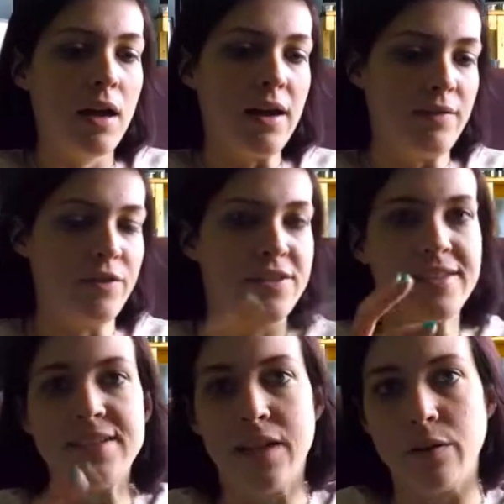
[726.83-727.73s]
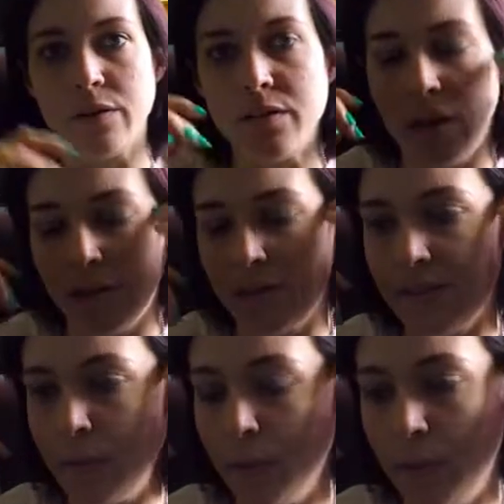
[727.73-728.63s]
I have to sit down and talk to
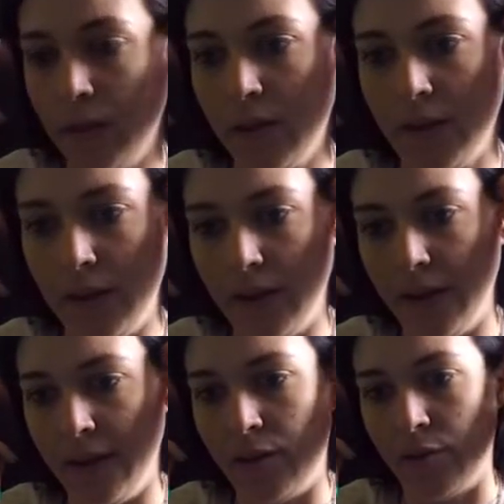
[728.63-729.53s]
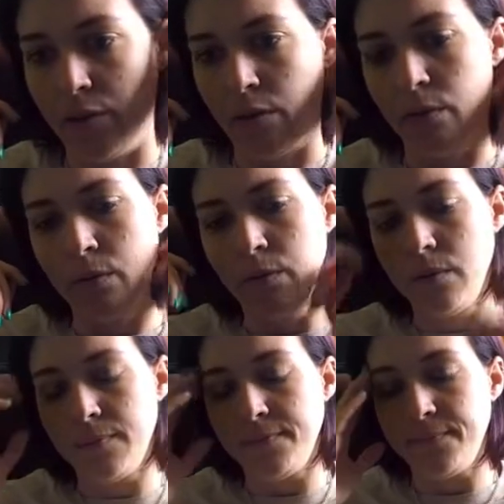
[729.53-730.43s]
them about it. I don't know.
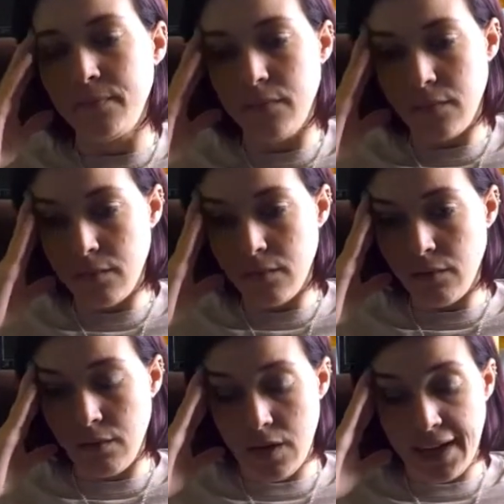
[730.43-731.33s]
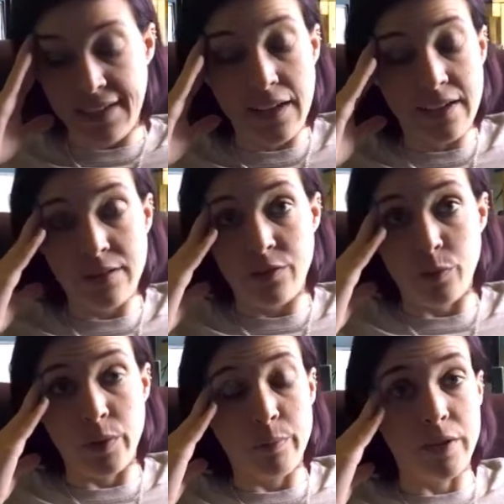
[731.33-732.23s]
I'd like to
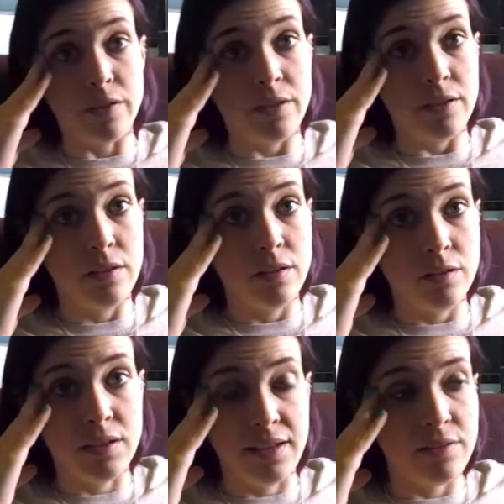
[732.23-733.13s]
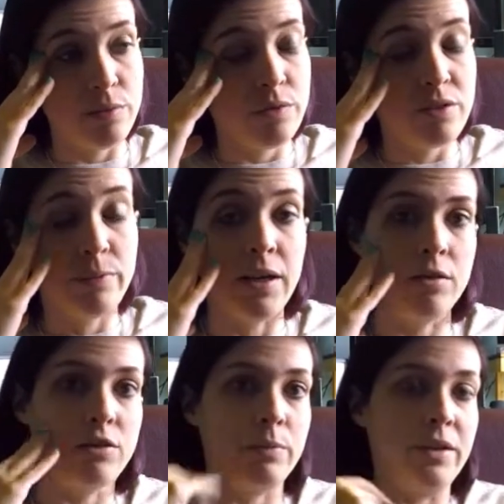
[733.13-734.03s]
rebuild it. That's my
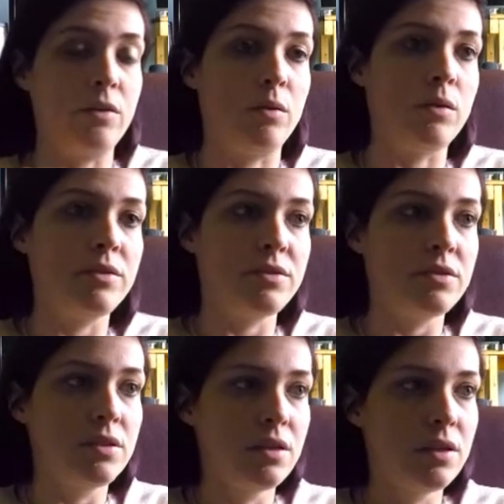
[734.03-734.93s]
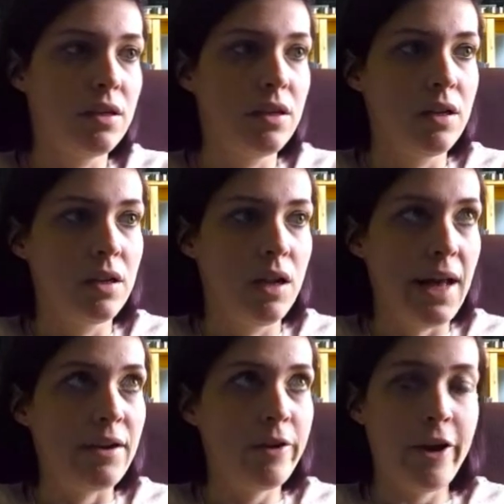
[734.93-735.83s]
ultimate goals.
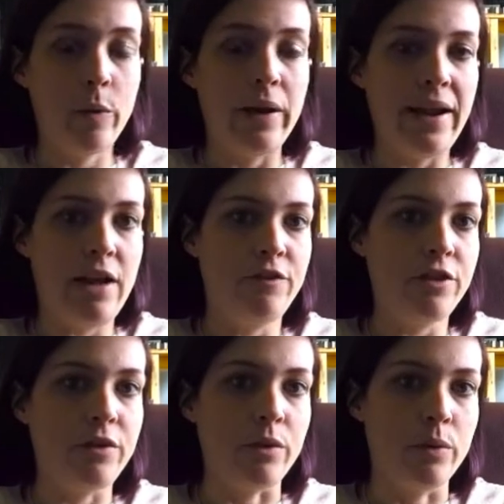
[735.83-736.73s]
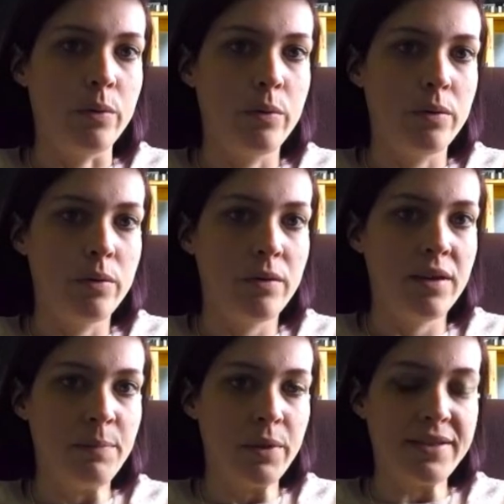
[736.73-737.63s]
I don't care what I have to do.
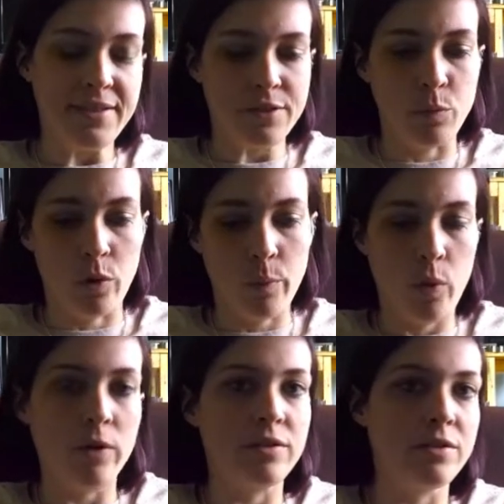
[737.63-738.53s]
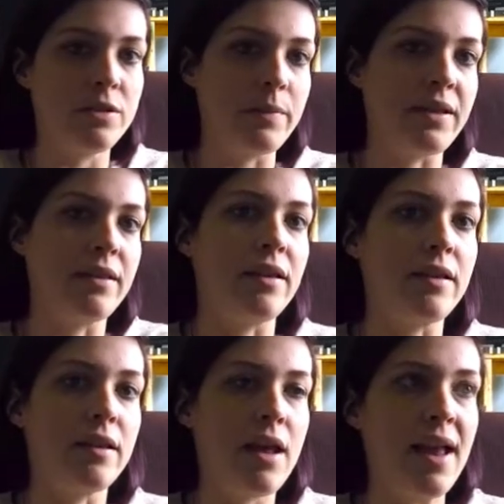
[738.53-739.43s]
That place is more important to me
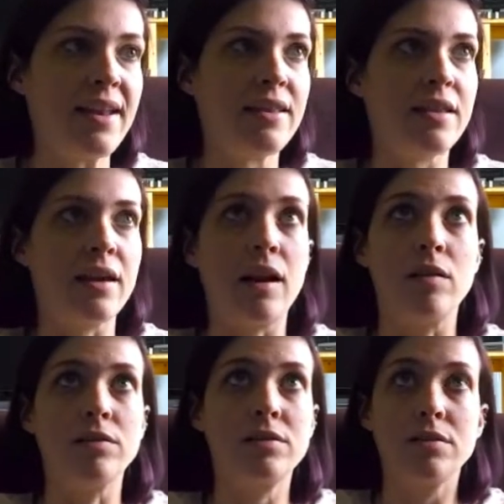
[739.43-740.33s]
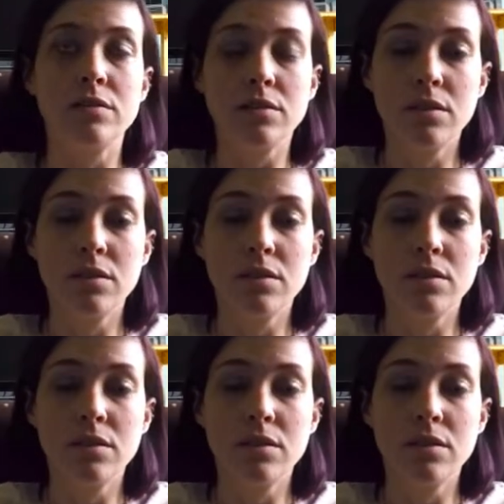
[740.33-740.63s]
than anything else.